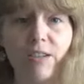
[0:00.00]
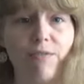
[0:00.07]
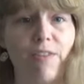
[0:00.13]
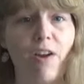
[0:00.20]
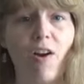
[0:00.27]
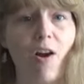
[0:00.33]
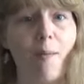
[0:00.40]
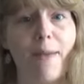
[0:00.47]
If
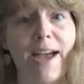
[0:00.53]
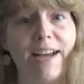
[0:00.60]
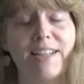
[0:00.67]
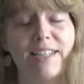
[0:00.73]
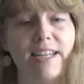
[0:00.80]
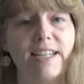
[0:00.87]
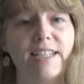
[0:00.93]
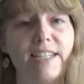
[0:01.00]
there are
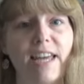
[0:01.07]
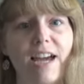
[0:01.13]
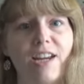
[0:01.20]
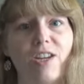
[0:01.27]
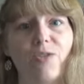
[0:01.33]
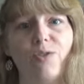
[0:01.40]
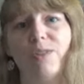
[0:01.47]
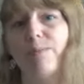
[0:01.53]
magazines that
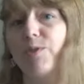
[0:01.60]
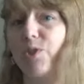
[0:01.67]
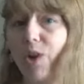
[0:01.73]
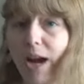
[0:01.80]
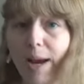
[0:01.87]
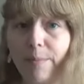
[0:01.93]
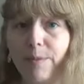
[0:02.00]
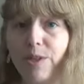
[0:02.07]
you
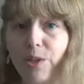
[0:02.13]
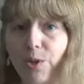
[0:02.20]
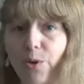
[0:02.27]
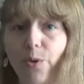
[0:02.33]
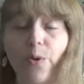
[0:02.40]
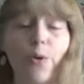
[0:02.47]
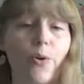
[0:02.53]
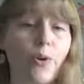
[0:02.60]
subscribe
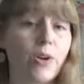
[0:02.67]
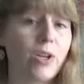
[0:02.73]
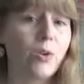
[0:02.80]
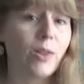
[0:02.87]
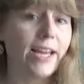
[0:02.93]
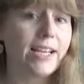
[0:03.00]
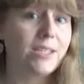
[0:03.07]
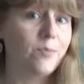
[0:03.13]
to or you
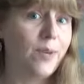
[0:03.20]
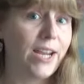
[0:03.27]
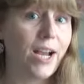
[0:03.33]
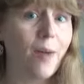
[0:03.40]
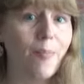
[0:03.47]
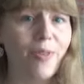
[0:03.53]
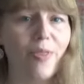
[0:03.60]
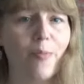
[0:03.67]
like to pick
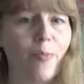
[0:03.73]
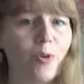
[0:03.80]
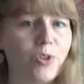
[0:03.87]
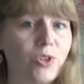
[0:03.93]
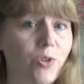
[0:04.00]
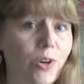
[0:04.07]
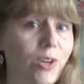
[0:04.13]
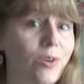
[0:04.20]
up at the bookstore,